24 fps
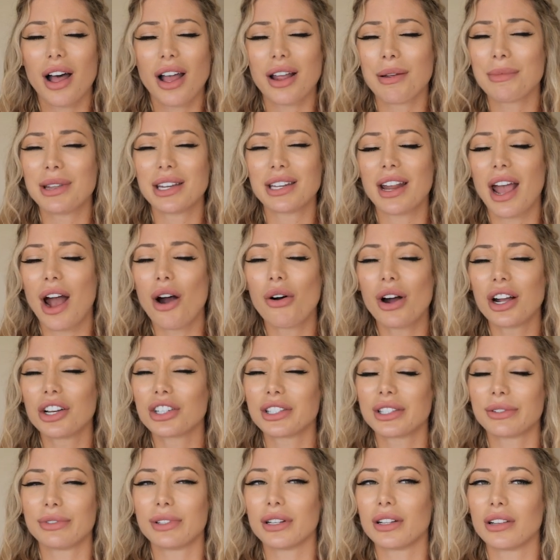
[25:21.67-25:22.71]
I mean, now I
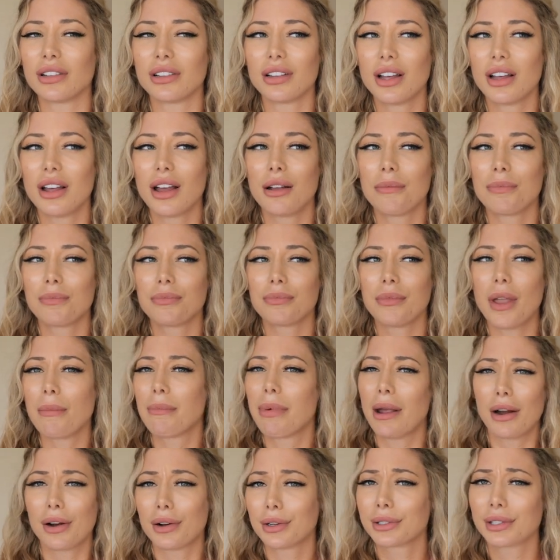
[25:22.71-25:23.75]
just feel
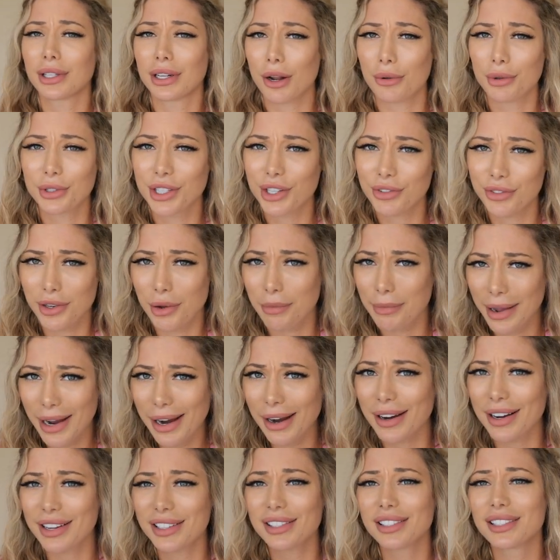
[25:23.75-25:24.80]
embarrassed that I was even
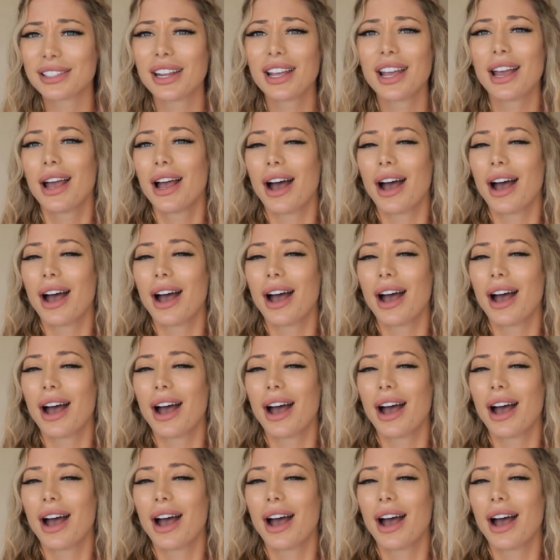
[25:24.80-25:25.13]
embarrassed.